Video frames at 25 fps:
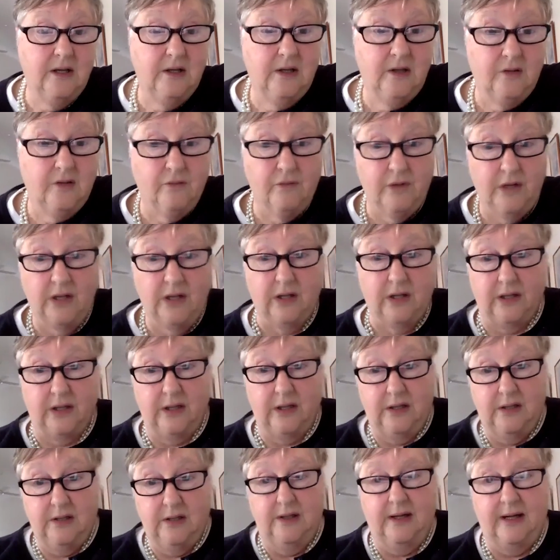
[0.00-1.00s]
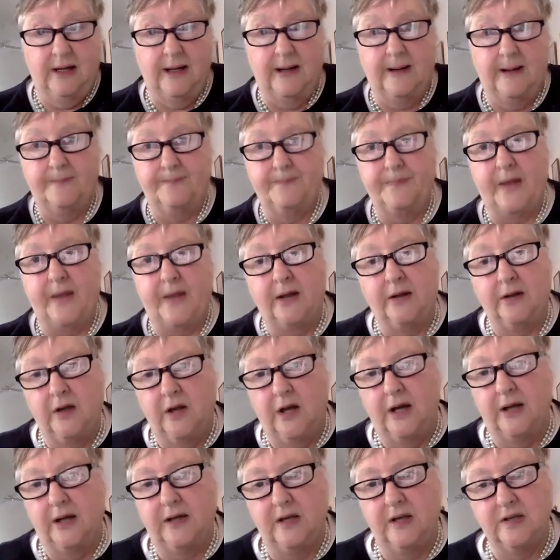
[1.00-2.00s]
really,
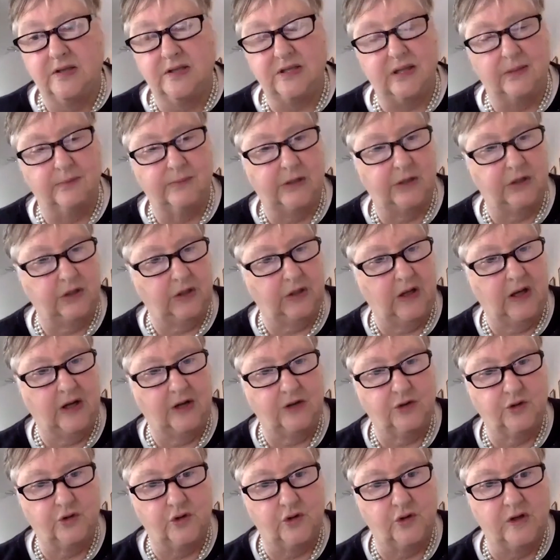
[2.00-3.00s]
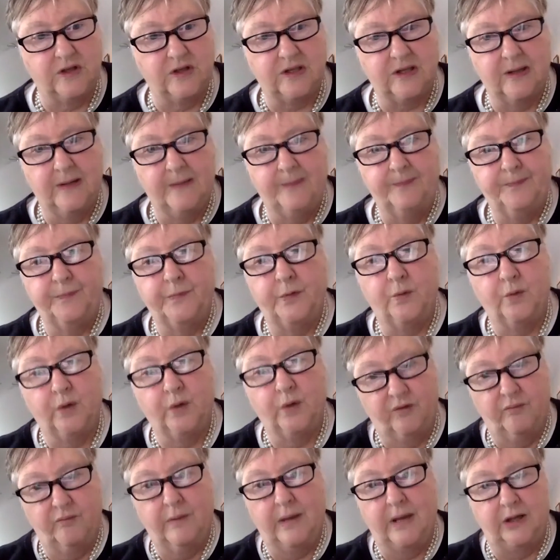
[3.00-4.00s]
unlike in some other countries.
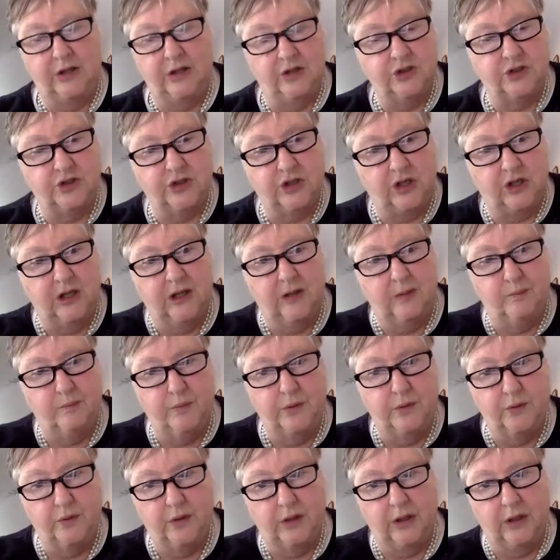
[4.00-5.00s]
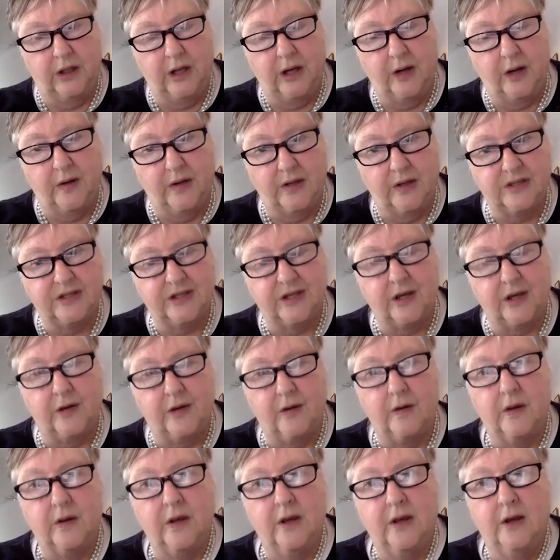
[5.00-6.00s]
We've managed to keep building going.
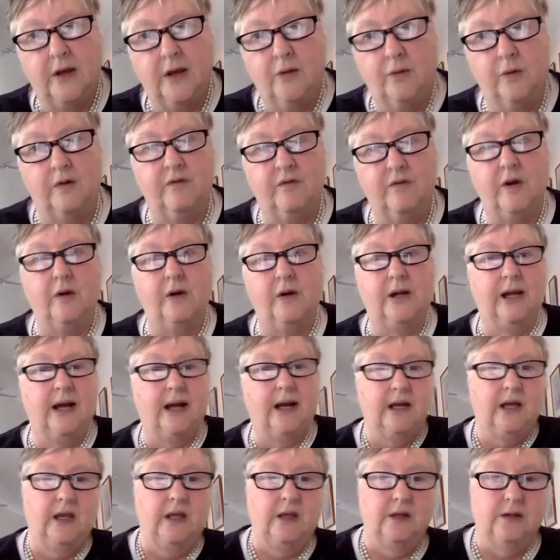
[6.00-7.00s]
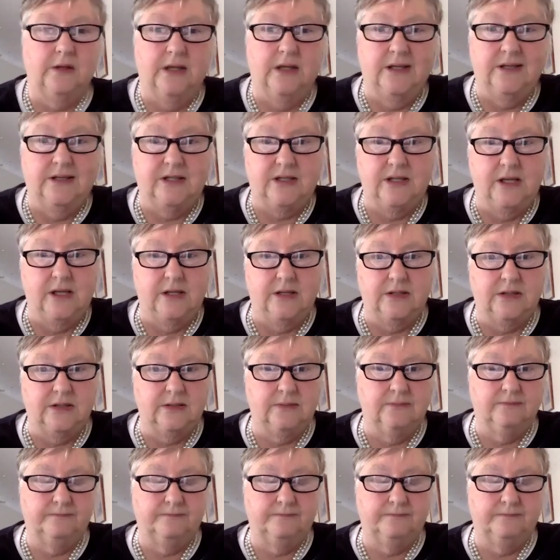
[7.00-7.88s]
So we're very lucky in that sense.